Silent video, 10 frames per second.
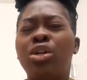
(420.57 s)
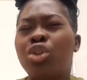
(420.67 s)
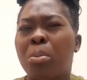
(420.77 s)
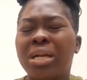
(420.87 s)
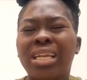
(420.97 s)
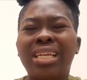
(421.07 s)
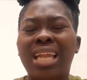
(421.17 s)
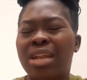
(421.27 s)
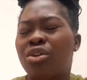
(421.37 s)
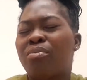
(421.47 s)
nobody
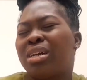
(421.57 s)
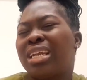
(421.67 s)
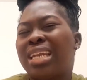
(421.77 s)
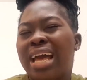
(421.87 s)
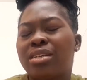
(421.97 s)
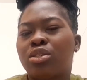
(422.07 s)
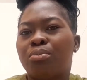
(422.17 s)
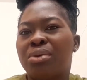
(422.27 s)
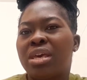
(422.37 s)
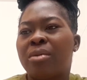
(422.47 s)
nobody likes to
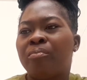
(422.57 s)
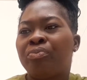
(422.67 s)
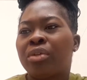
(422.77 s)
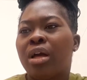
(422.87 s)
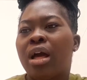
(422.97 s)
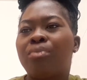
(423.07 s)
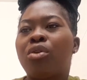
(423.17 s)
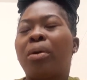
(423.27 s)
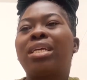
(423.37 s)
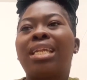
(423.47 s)
be um,
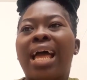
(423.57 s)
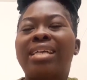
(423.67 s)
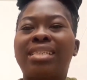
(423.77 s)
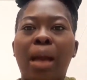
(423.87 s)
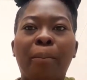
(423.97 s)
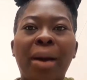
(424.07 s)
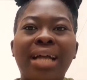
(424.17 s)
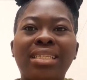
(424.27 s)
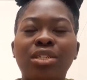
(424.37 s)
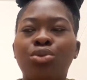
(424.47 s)
nobody likes their
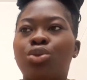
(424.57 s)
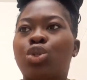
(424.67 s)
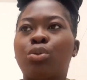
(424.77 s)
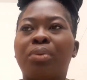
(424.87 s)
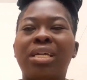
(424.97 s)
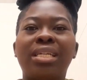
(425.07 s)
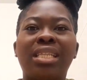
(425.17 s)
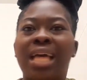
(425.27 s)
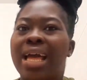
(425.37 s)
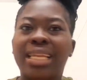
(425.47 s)
bad news to be
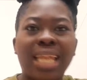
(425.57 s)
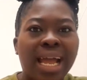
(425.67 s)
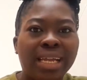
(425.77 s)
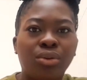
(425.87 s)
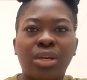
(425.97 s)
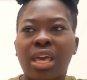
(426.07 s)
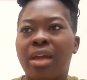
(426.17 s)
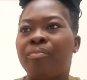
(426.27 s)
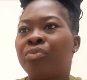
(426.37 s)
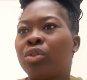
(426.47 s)
the headline
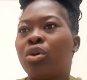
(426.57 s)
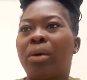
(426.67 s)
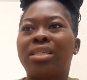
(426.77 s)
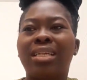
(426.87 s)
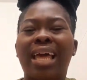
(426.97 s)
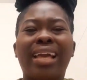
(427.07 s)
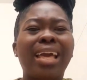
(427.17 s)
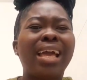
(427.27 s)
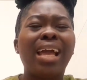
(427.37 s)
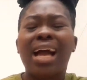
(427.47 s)
okay nobody like
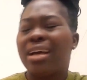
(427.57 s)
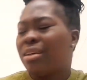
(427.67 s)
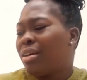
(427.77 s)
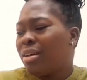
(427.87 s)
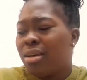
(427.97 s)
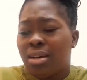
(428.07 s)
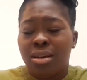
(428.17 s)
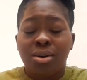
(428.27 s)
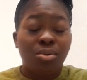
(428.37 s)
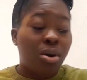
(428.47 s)

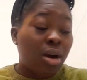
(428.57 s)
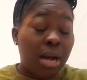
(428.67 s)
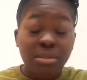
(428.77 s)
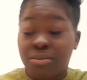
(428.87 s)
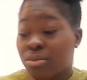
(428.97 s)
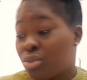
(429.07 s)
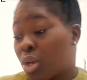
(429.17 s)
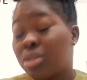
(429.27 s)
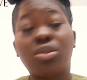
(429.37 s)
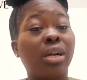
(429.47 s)
well i'm even
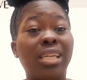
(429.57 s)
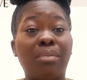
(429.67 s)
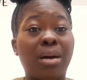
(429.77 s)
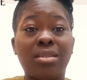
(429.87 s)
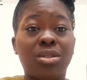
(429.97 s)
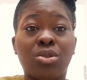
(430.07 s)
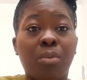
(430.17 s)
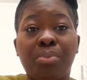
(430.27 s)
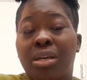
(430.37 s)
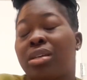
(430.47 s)
done talking about this
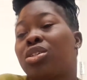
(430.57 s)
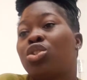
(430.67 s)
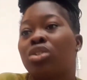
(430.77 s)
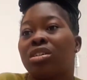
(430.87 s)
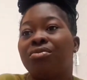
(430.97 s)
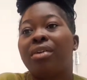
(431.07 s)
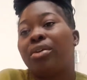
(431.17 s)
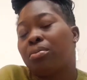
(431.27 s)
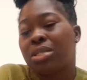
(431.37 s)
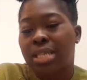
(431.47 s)
topic it is just very
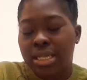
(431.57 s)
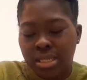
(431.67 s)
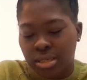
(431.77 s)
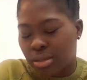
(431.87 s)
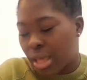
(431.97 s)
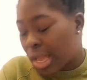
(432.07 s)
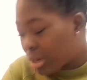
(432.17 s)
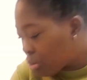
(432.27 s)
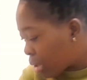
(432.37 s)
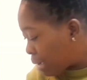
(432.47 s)
upsetting
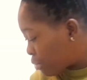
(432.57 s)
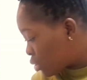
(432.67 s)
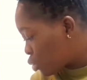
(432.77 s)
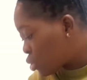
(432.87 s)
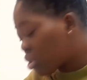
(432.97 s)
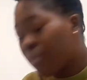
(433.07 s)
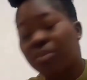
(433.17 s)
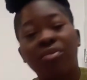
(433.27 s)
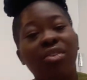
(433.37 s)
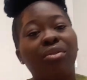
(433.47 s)
anyway i'm going to do
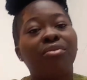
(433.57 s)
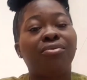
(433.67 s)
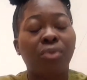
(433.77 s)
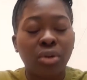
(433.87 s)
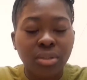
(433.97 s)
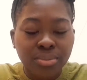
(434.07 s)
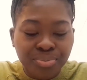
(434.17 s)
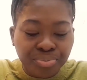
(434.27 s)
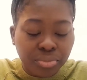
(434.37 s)
something very fun